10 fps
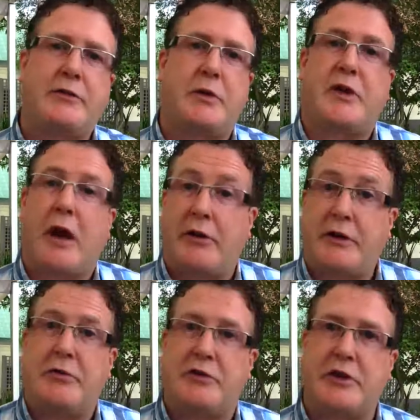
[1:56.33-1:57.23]
With currency
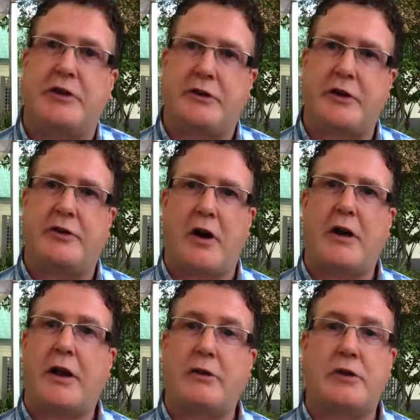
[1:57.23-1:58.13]
restrictions in China,
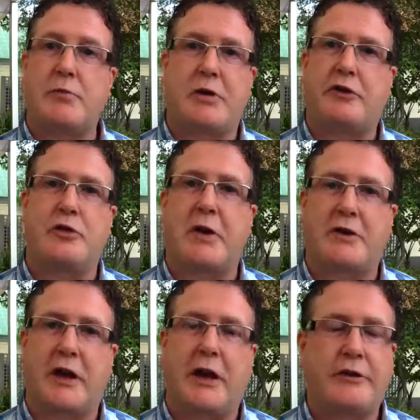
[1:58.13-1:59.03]
they couldn't bring too much
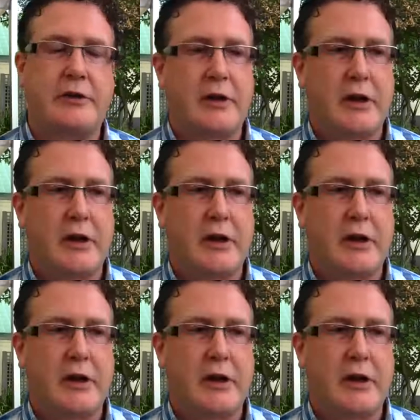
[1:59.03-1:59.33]
cash.